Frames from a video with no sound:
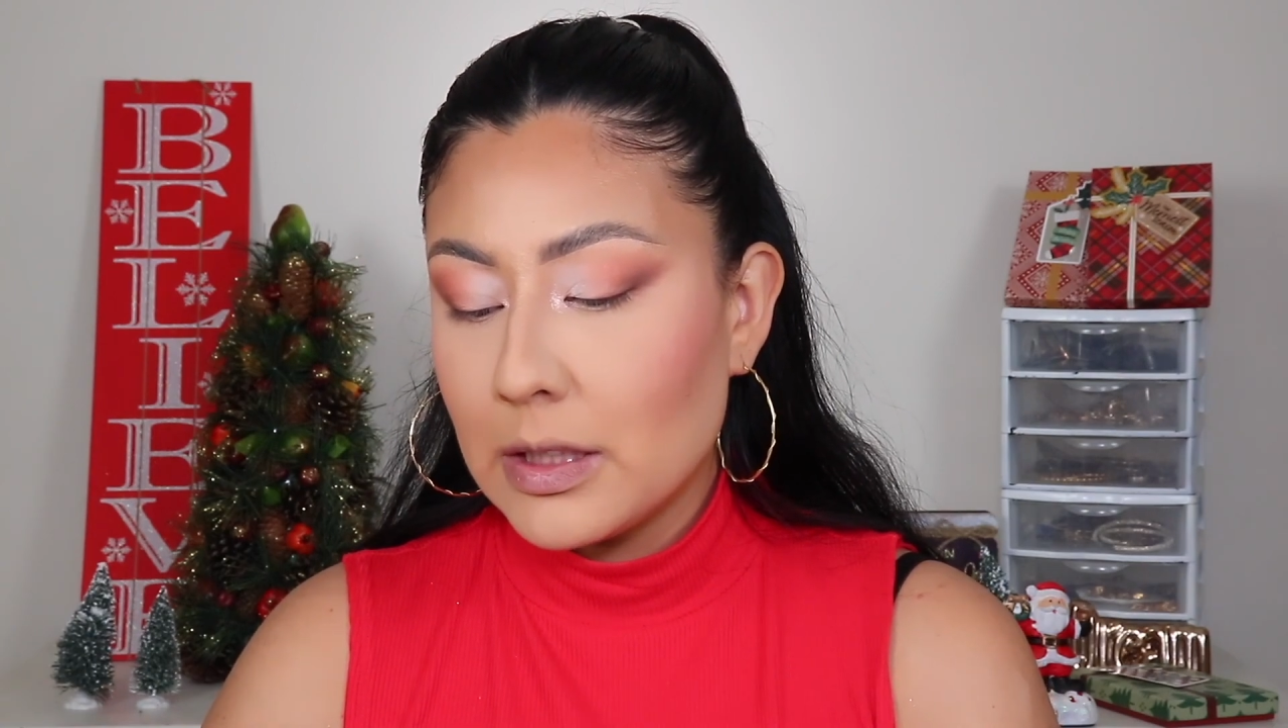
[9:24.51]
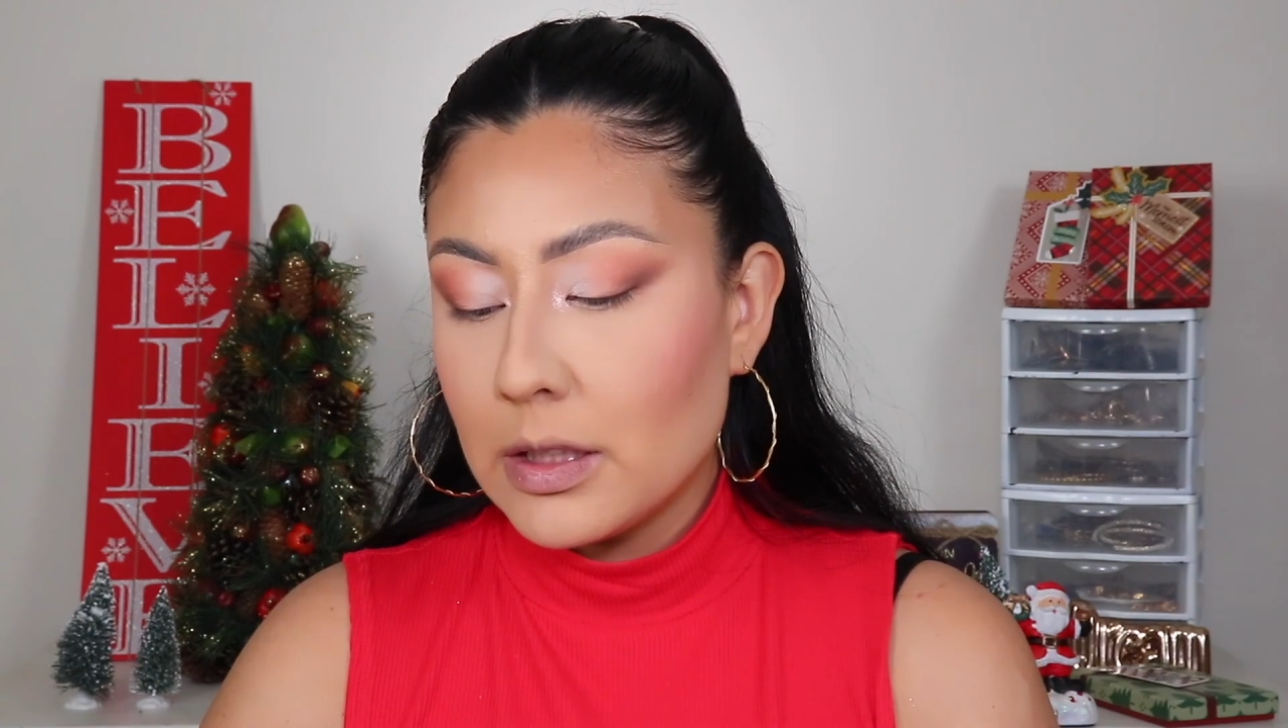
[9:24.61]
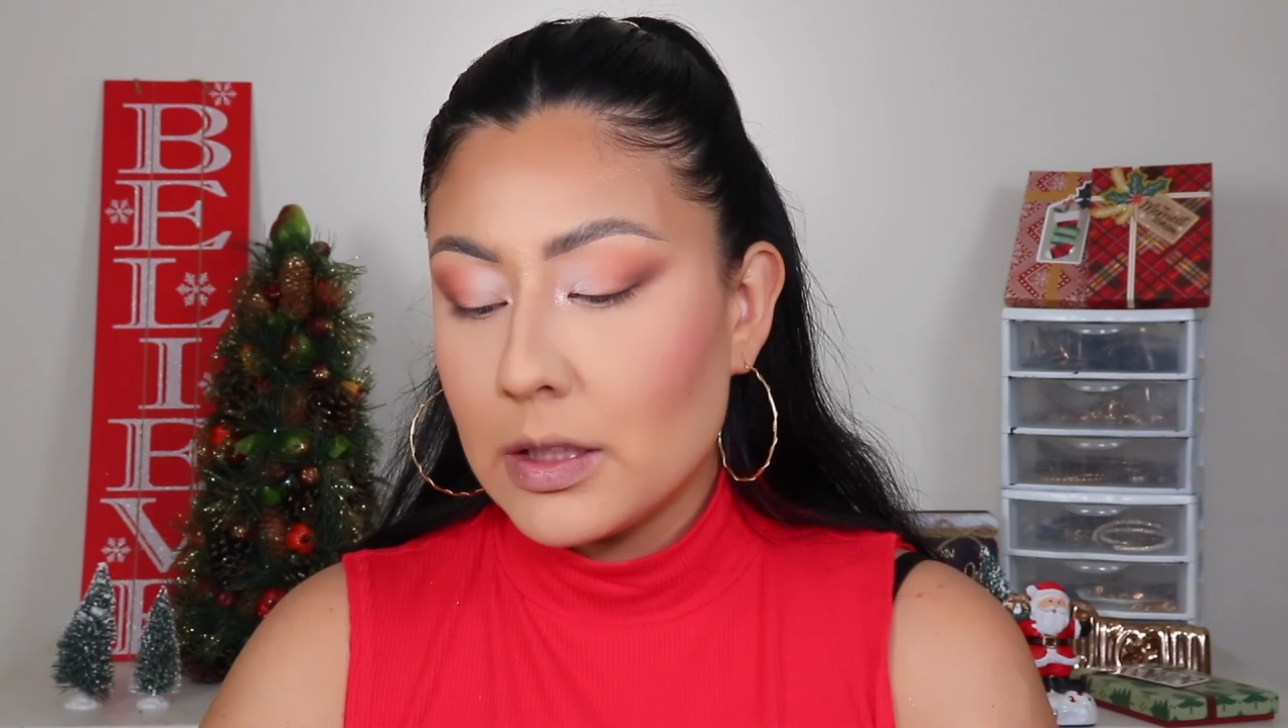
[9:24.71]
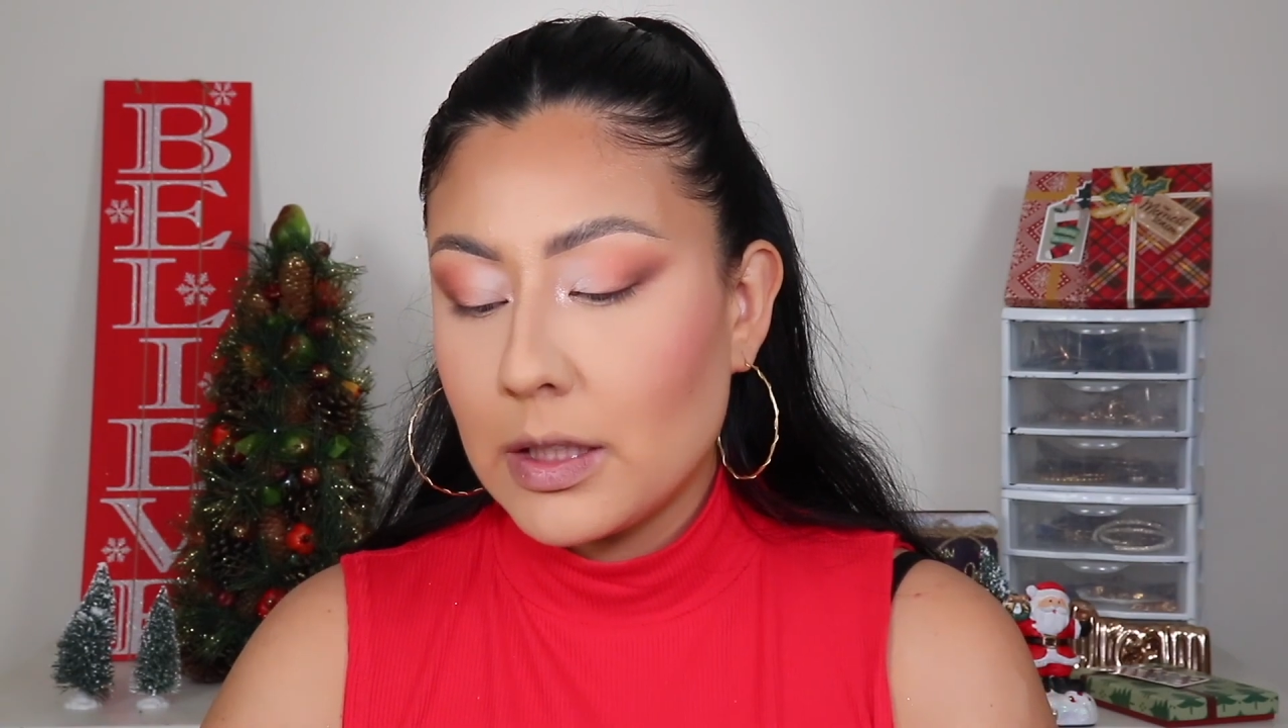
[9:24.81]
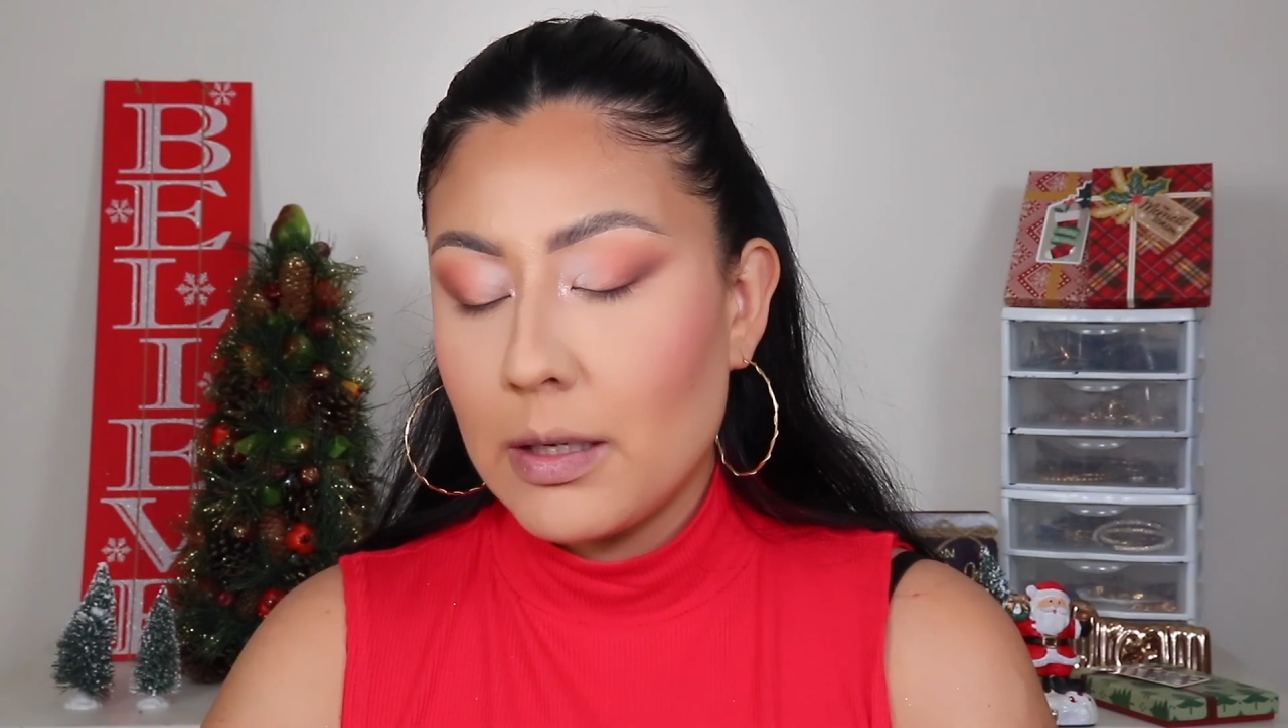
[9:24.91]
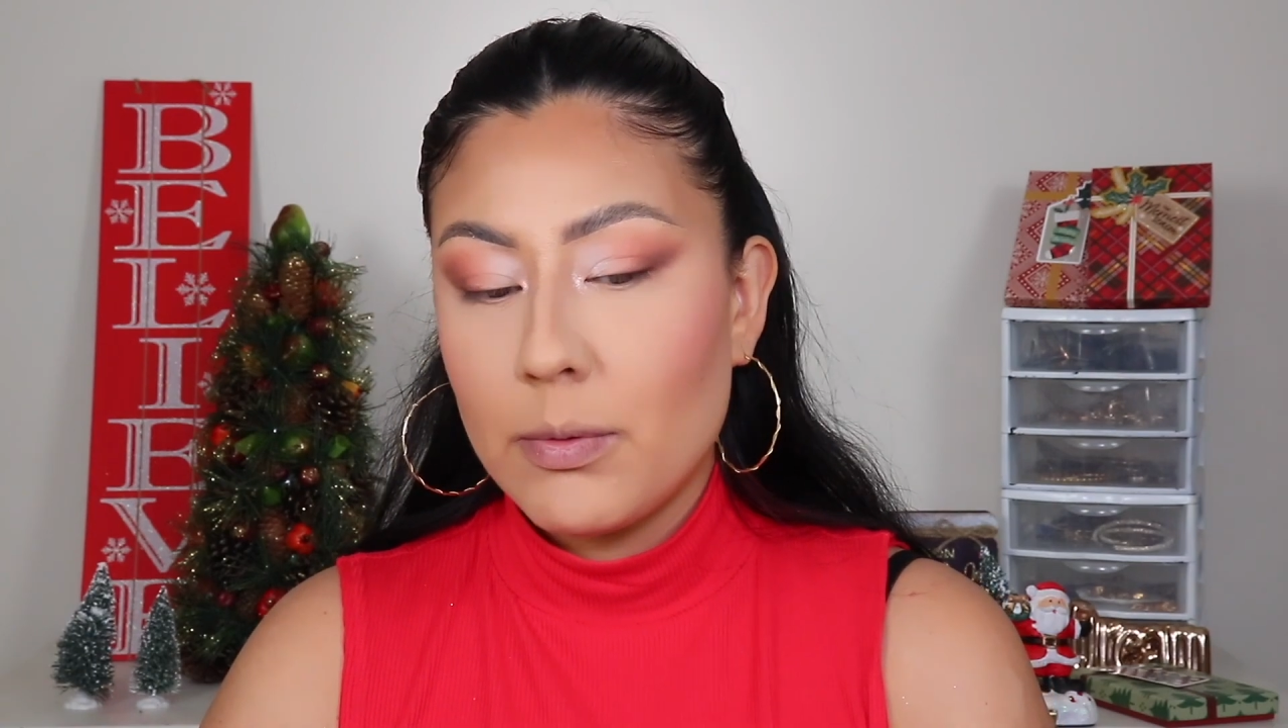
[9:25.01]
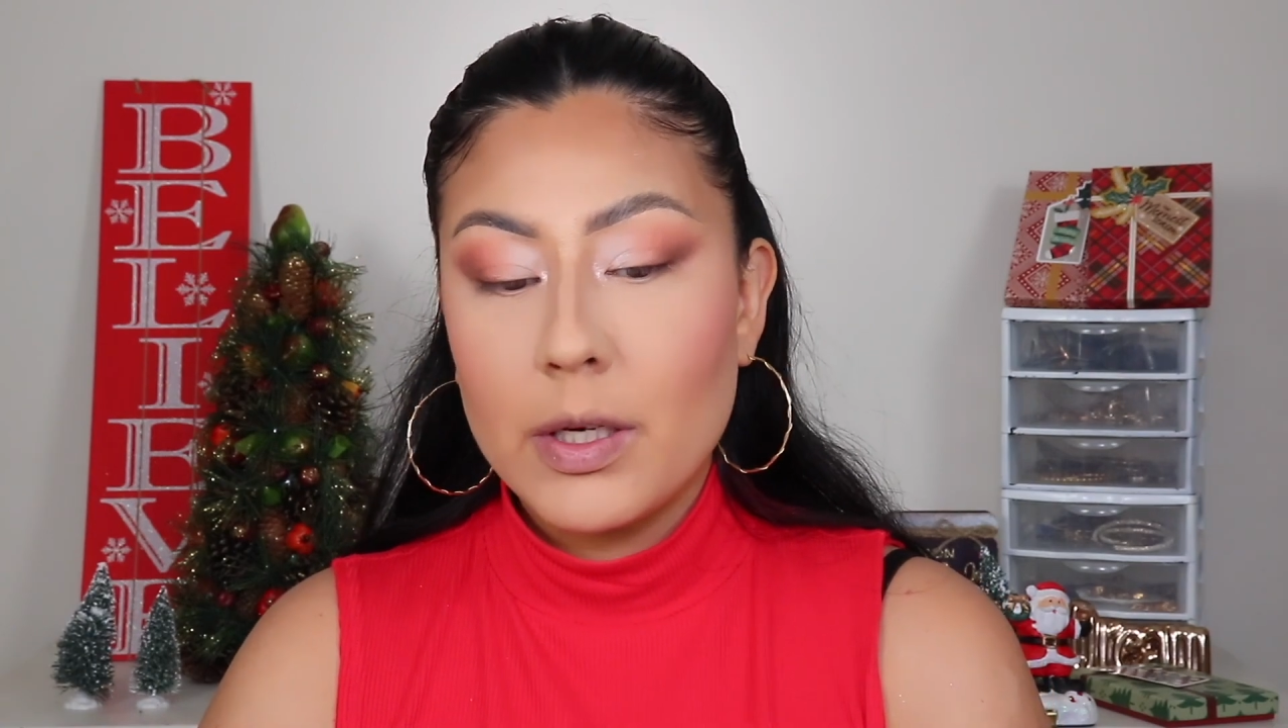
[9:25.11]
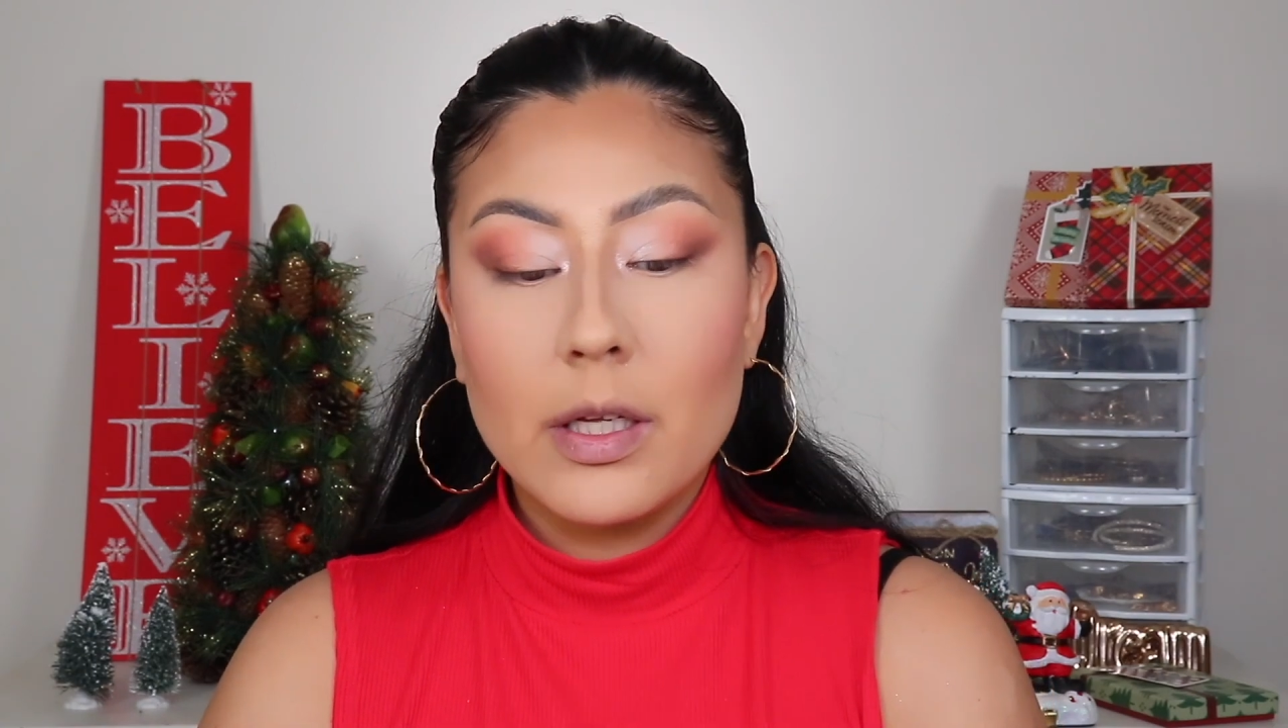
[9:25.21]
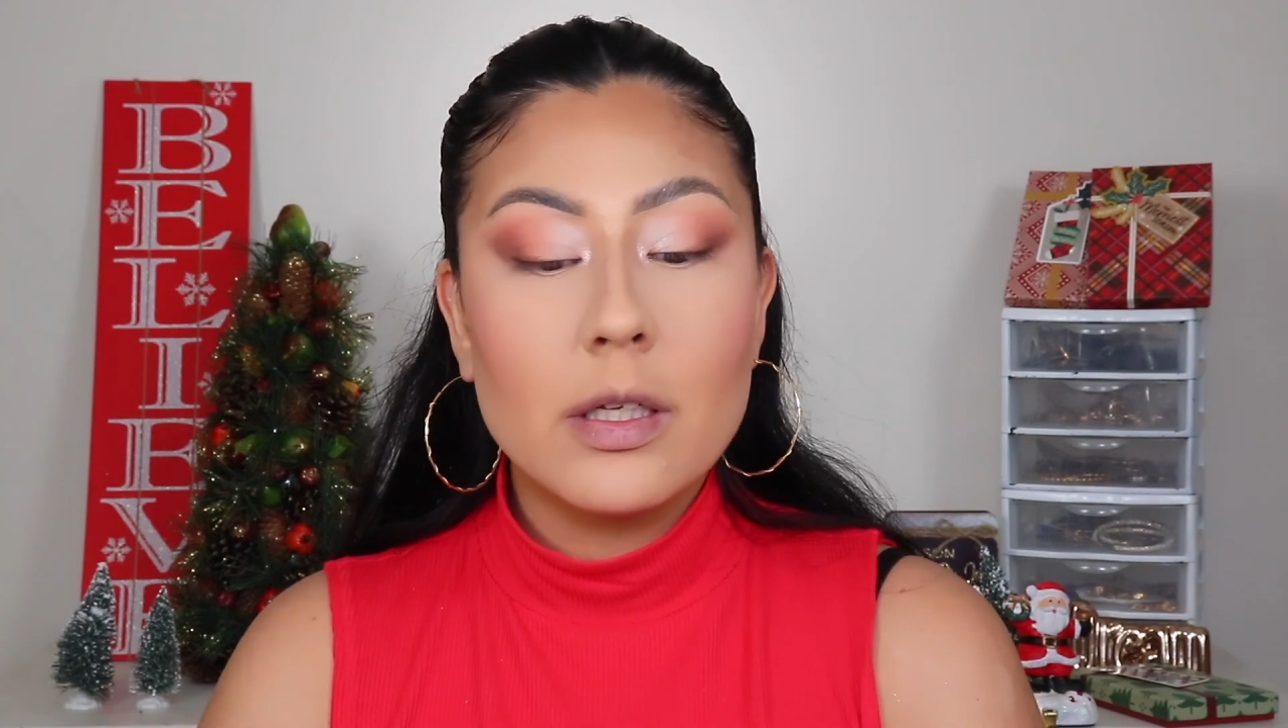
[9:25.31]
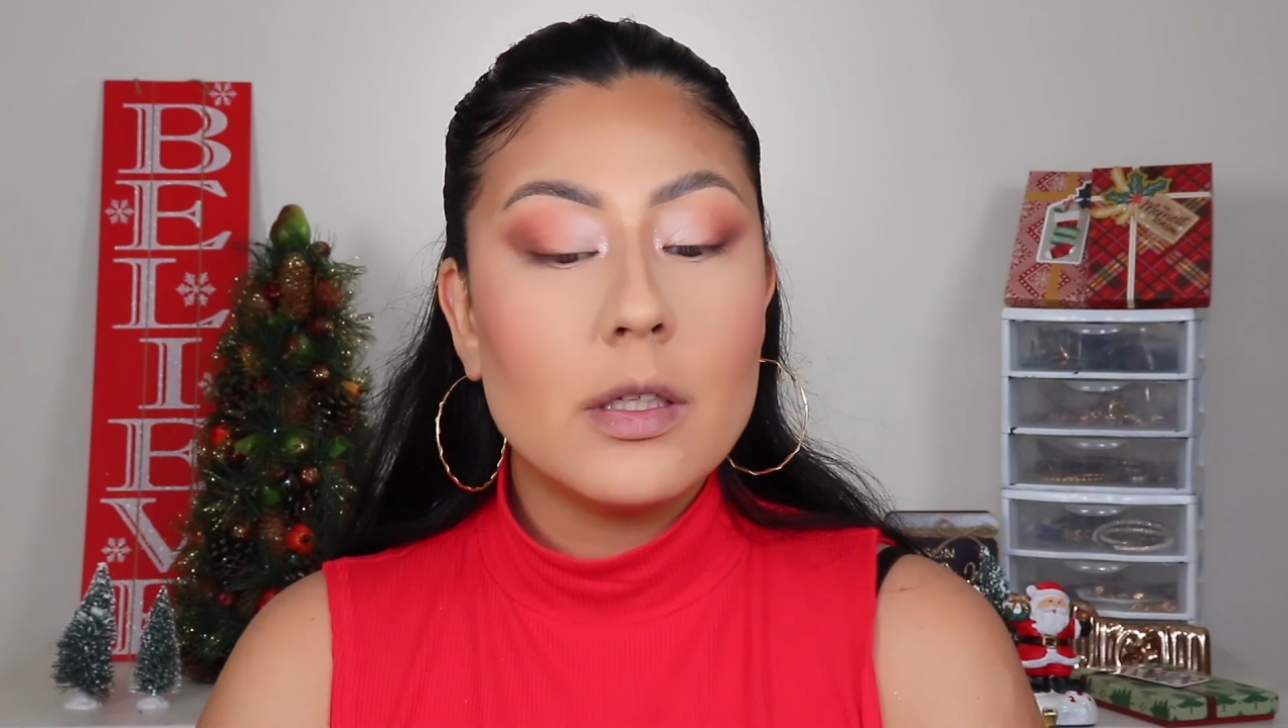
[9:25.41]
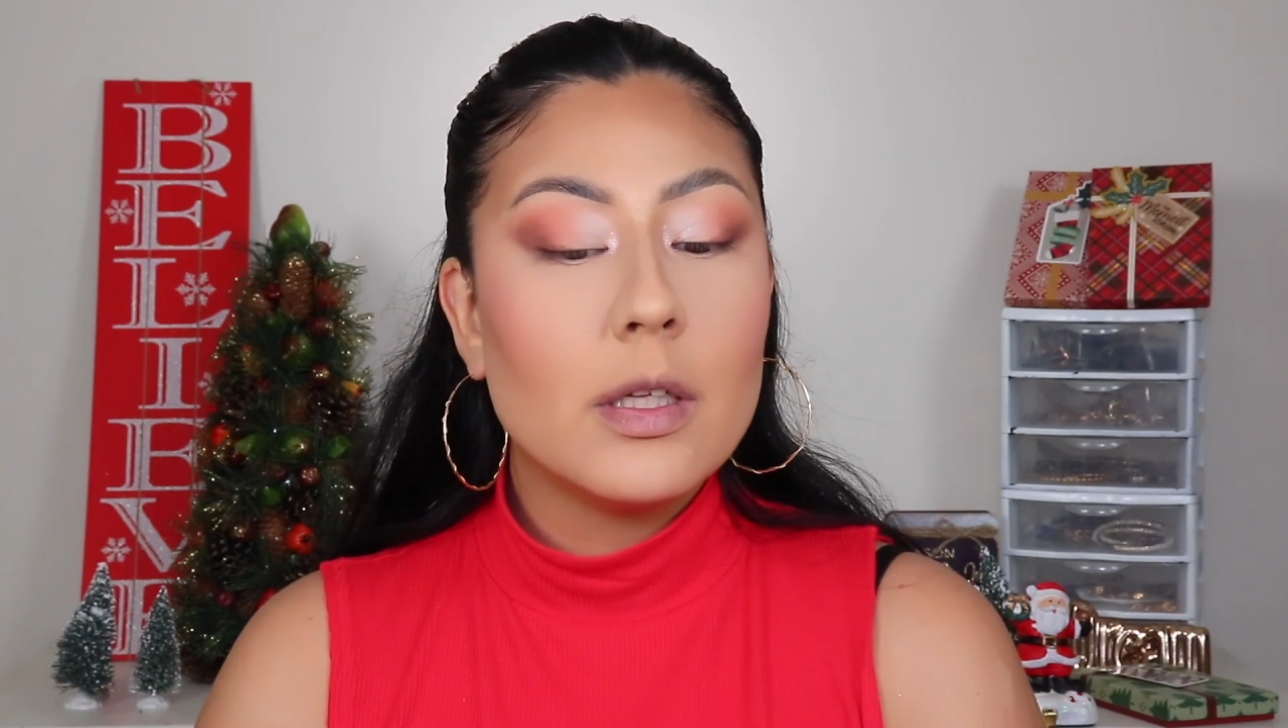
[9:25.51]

look and I wanna